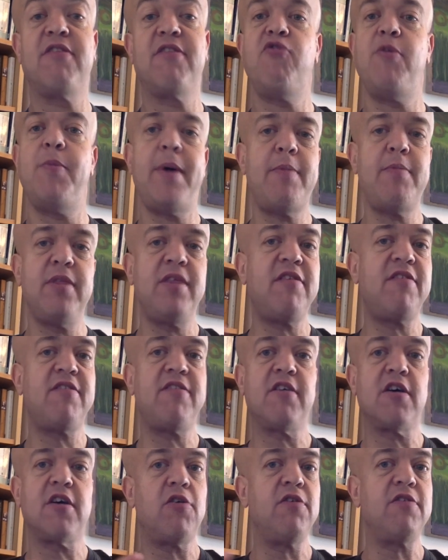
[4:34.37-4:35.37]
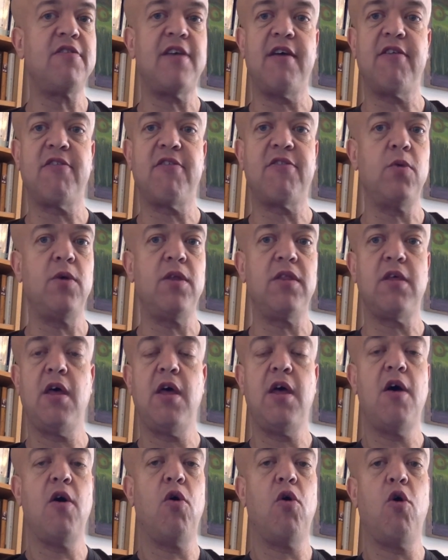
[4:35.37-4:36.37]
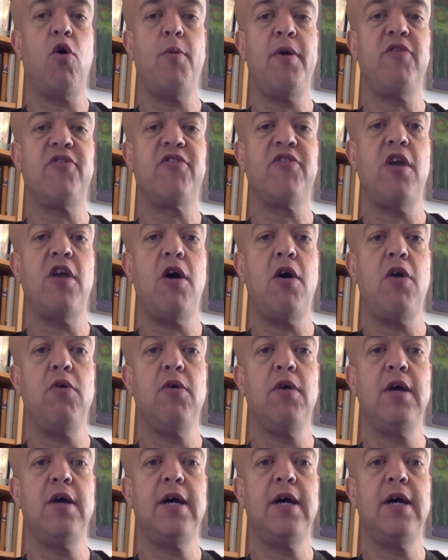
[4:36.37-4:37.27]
And remember, this is a context with almost no